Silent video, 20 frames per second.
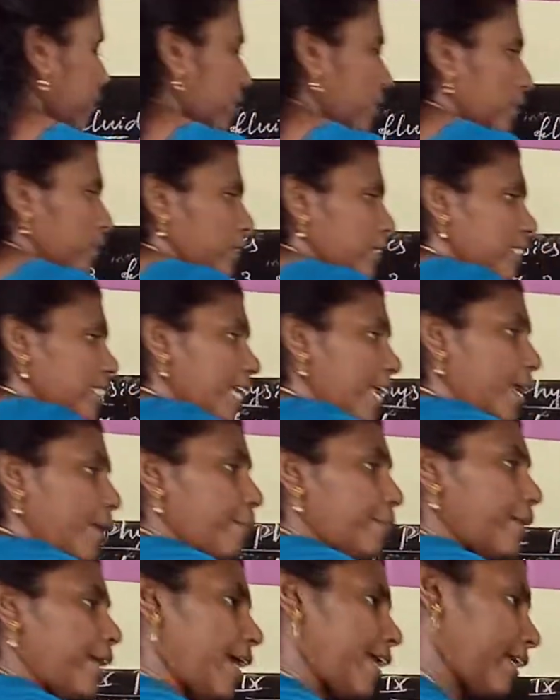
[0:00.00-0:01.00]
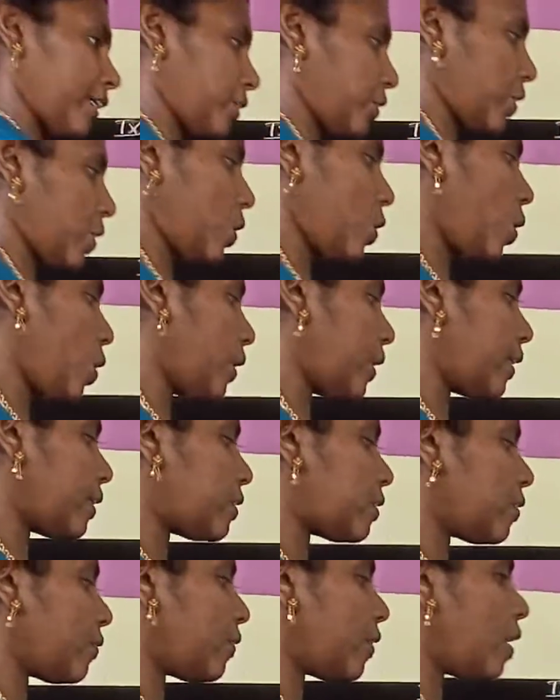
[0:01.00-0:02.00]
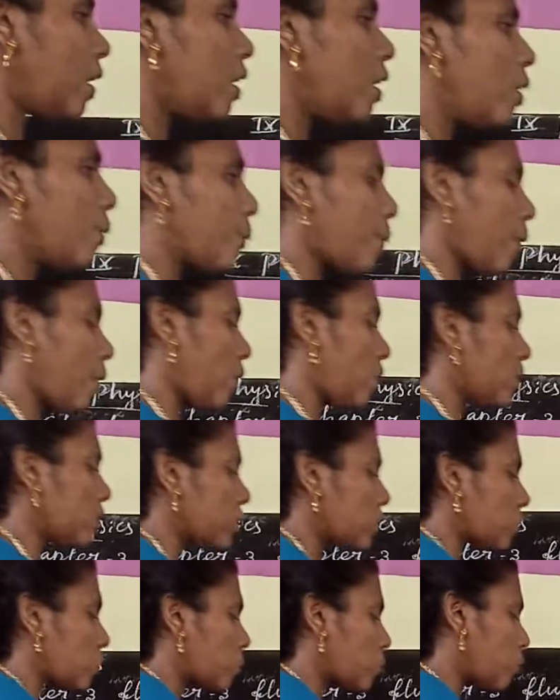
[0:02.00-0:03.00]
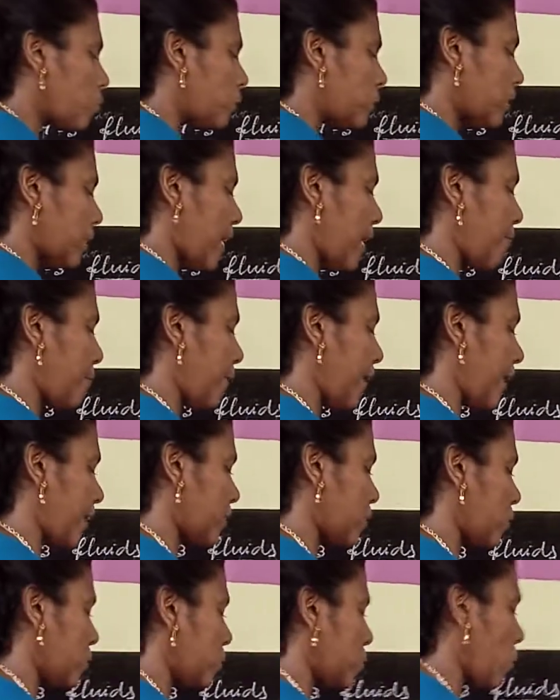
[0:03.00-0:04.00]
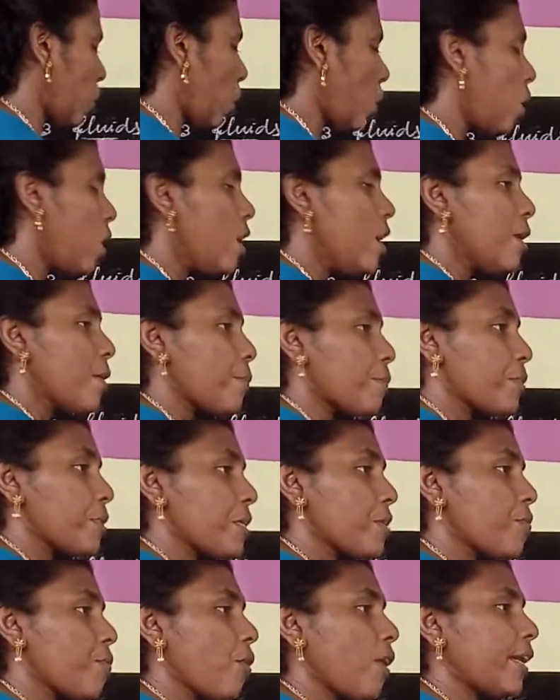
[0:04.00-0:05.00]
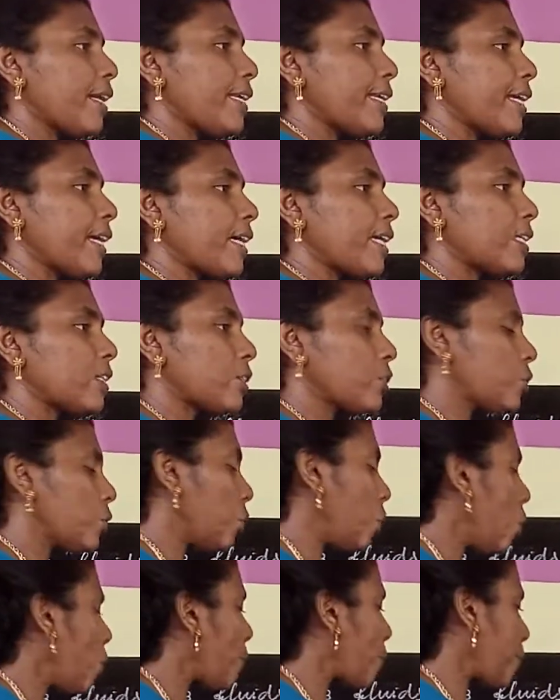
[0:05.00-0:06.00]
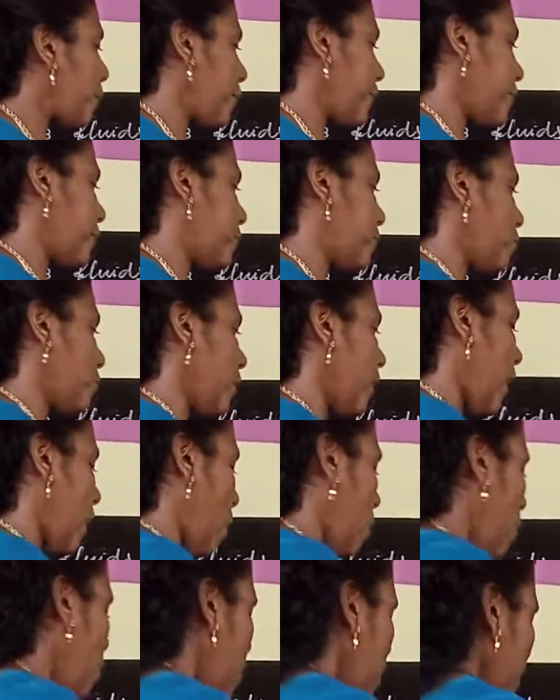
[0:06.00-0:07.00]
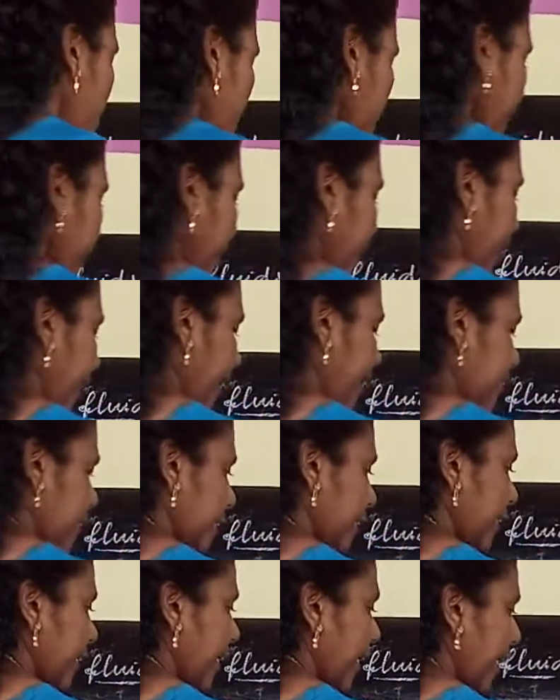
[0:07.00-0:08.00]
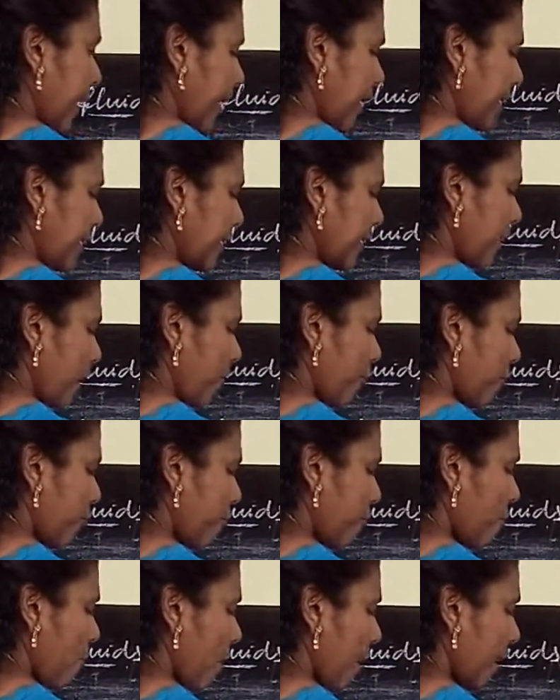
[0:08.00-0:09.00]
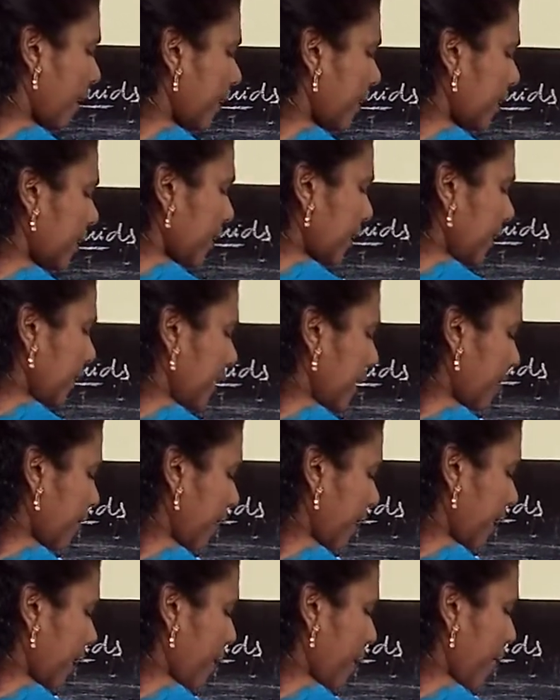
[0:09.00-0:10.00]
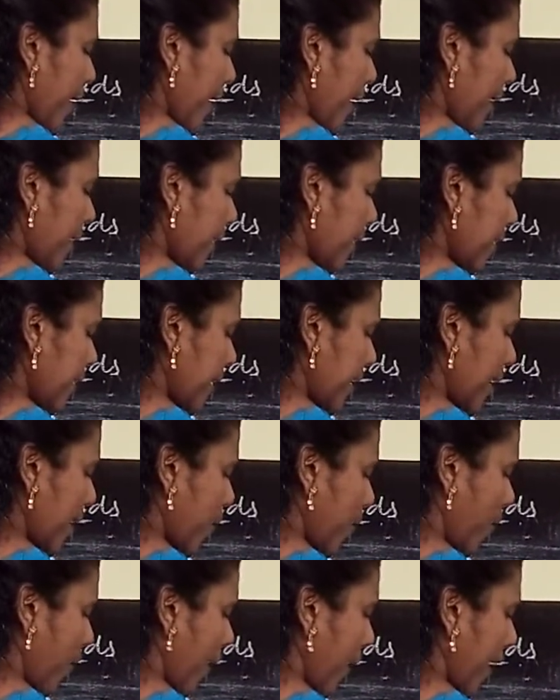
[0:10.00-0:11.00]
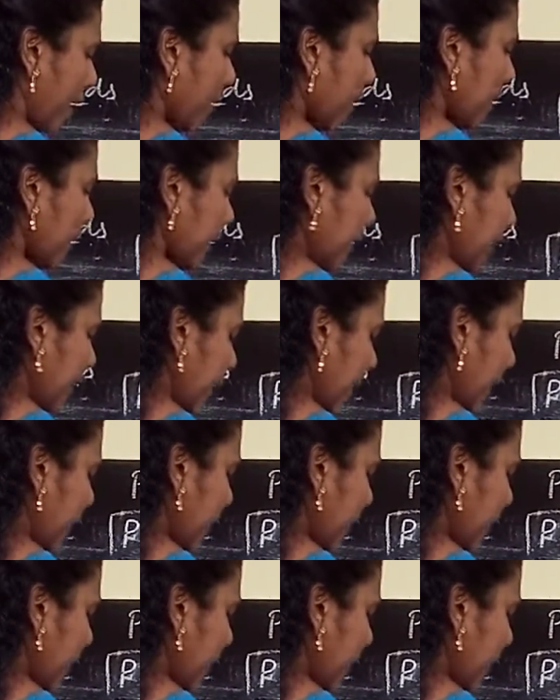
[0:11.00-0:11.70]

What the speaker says: same direction. No, it will cross same direction. So P1 equal to P2. Now we can write here F1 divided by A1 equal